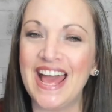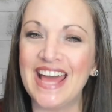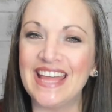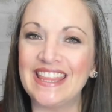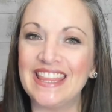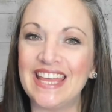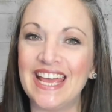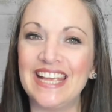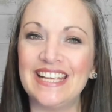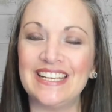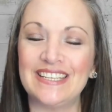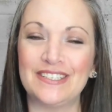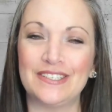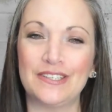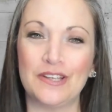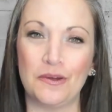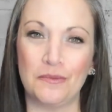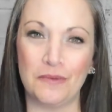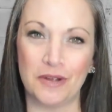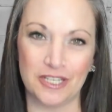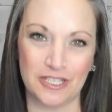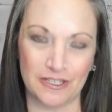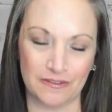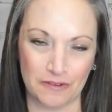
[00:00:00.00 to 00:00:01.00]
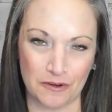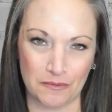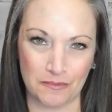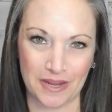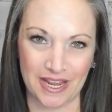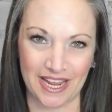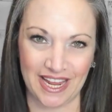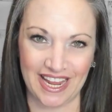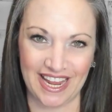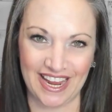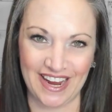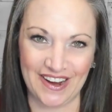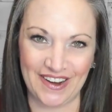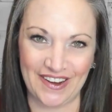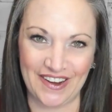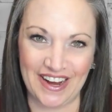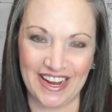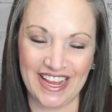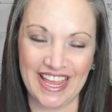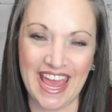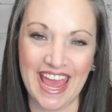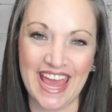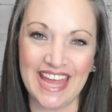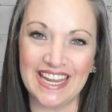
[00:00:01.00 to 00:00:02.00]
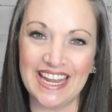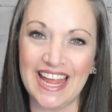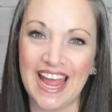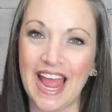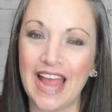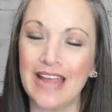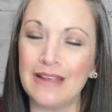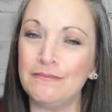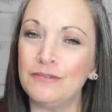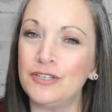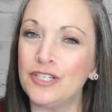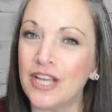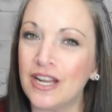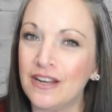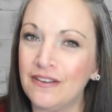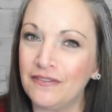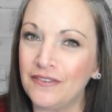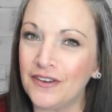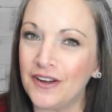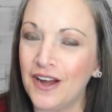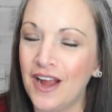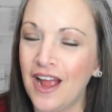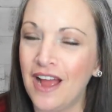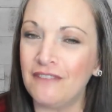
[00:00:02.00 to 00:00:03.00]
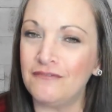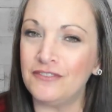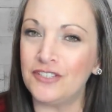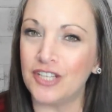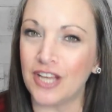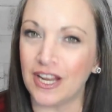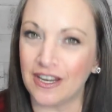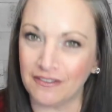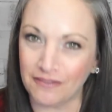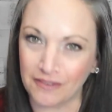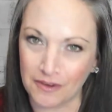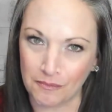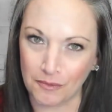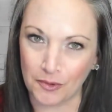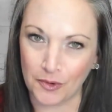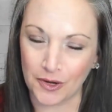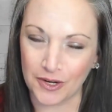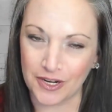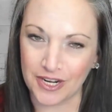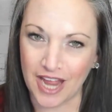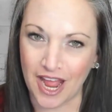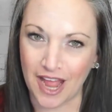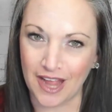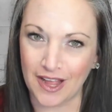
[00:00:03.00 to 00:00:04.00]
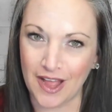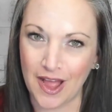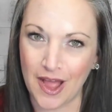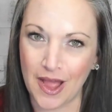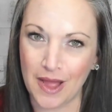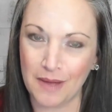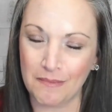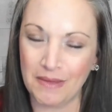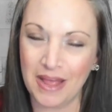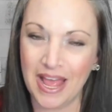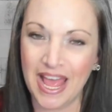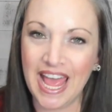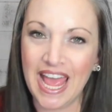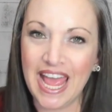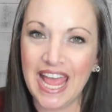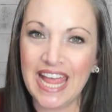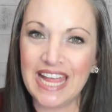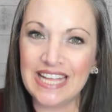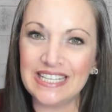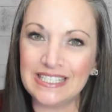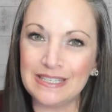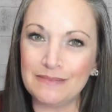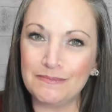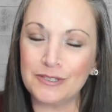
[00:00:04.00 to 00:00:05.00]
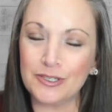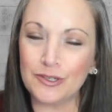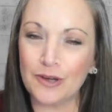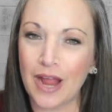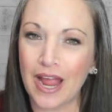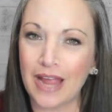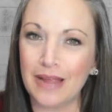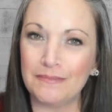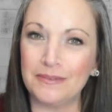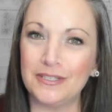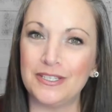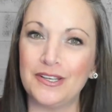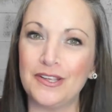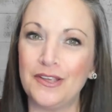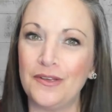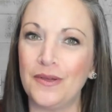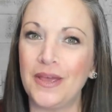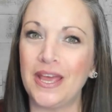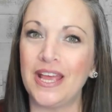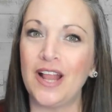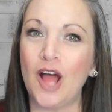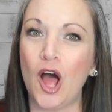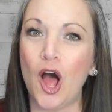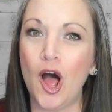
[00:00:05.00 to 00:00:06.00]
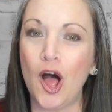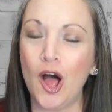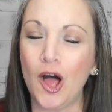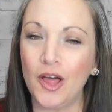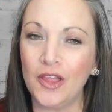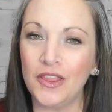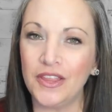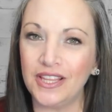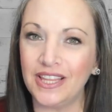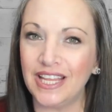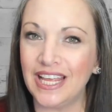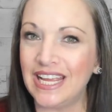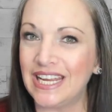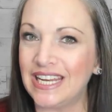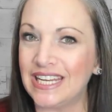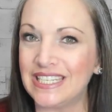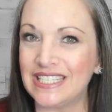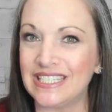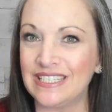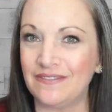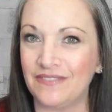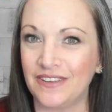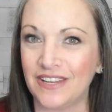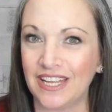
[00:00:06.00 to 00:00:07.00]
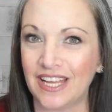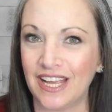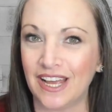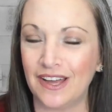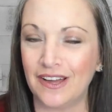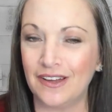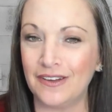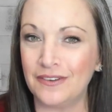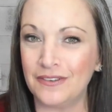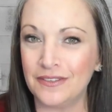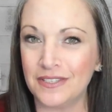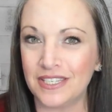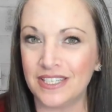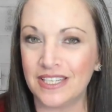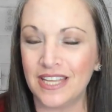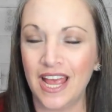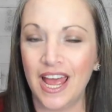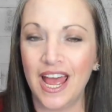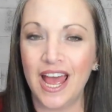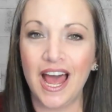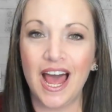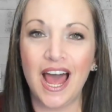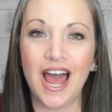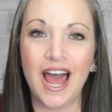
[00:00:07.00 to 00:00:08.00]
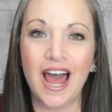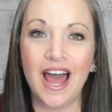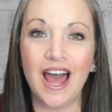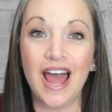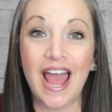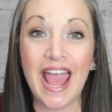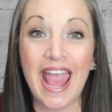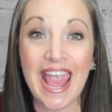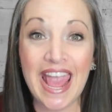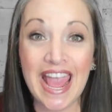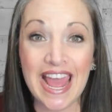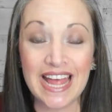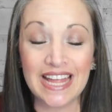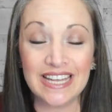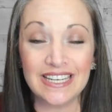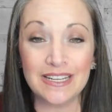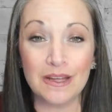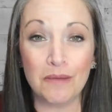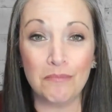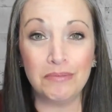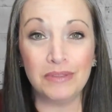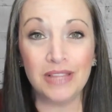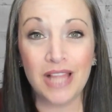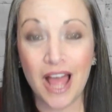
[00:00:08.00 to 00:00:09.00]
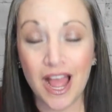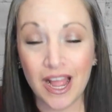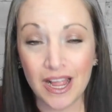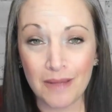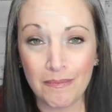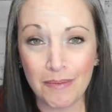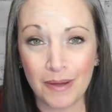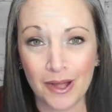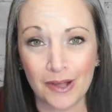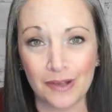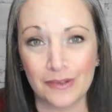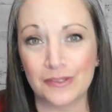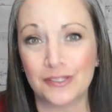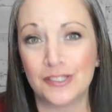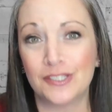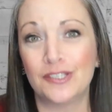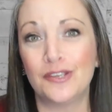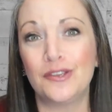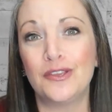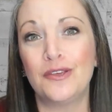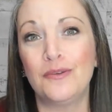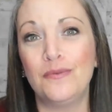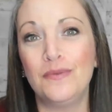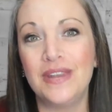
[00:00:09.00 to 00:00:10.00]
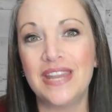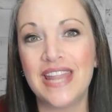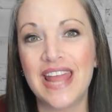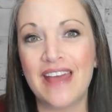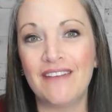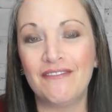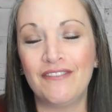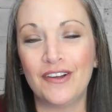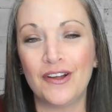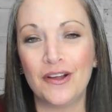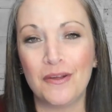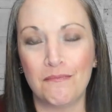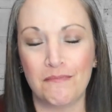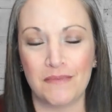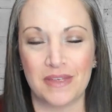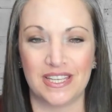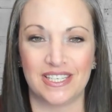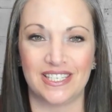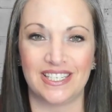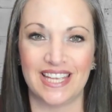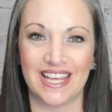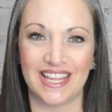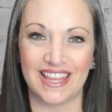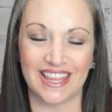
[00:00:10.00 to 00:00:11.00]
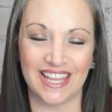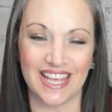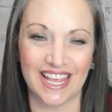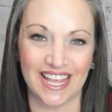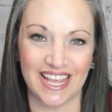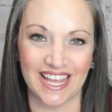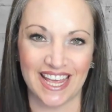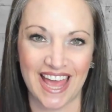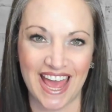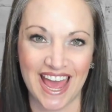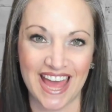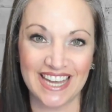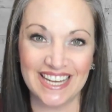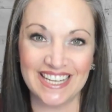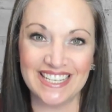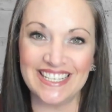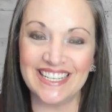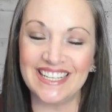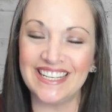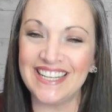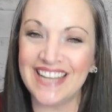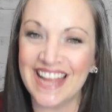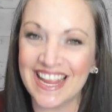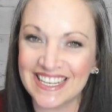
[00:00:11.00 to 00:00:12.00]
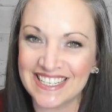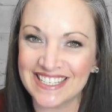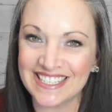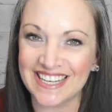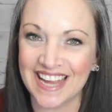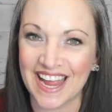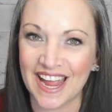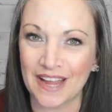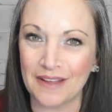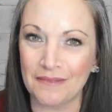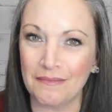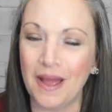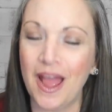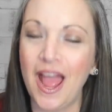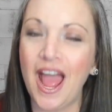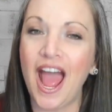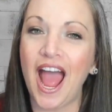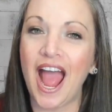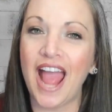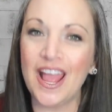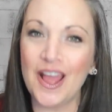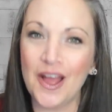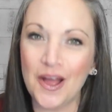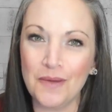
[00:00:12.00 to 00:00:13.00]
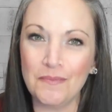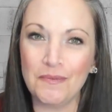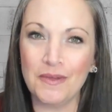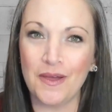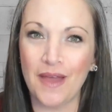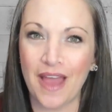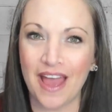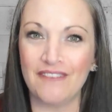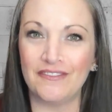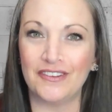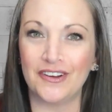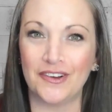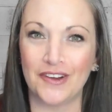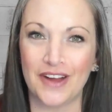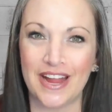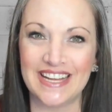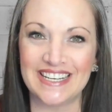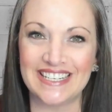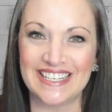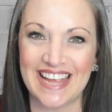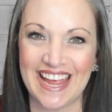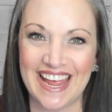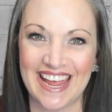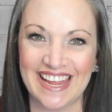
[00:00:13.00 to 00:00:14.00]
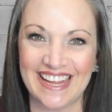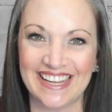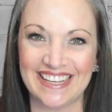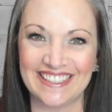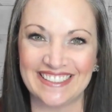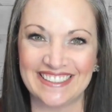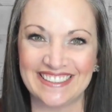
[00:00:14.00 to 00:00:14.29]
Thanks so much for being here. Again, I'm Jennifer of jenniferborn.com. Hit subscribe so you get all the latest videos and blog posts so you never miss a thing. And until next time, I hope you have a great day.